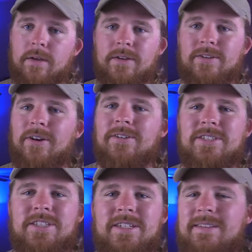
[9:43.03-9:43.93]
talk
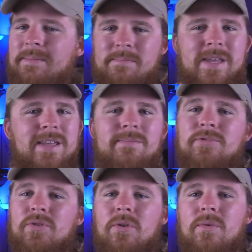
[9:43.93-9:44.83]
shit, meme,
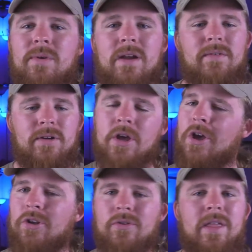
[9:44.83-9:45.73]
troll, whatever.
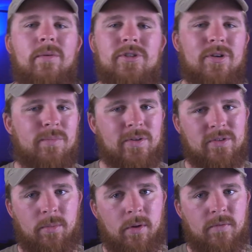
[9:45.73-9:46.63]
Do that with your own personal
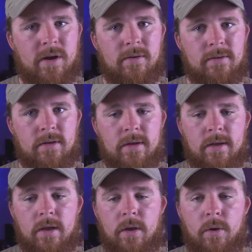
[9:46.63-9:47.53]
profile.
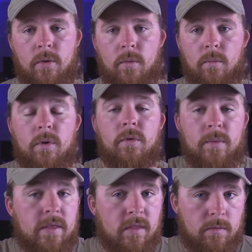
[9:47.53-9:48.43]
One of the
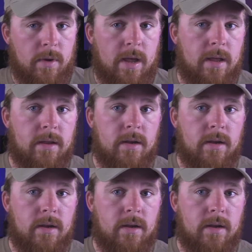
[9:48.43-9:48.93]
reasons why,